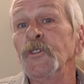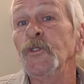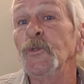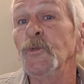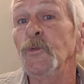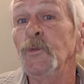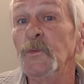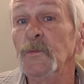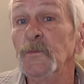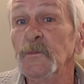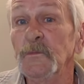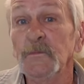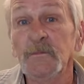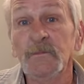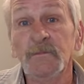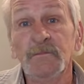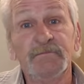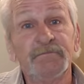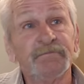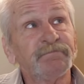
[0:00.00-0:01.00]
to
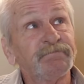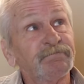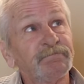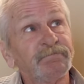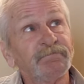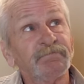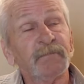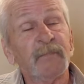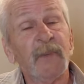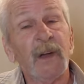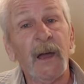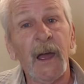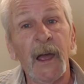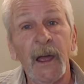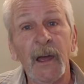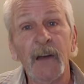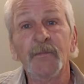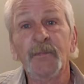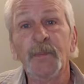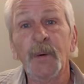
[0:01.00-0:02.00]

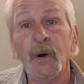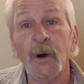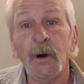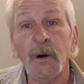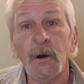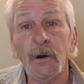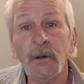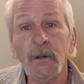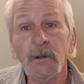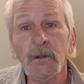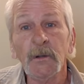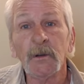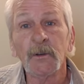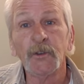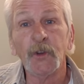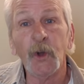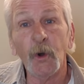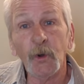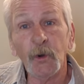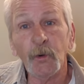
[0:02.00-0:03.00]
have Paul
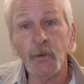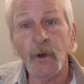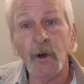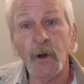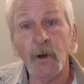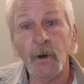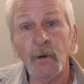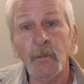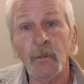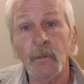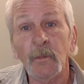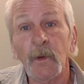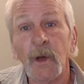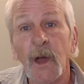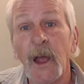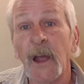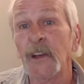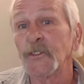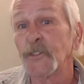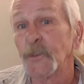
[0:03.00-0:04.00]
go to Rome
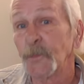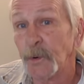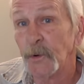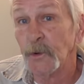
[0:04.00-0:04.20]
as a